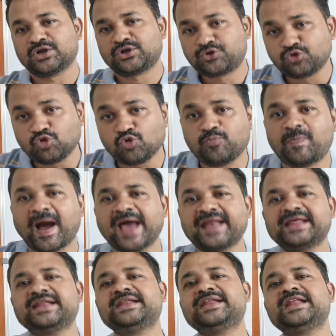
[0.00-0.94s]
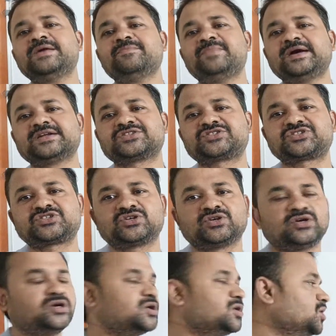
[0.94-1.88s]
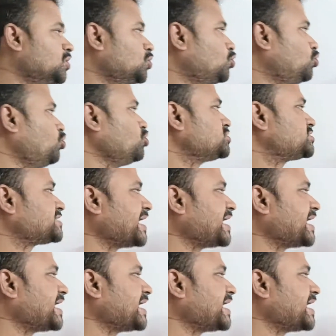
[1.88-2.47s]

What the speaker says: two binary numbers whose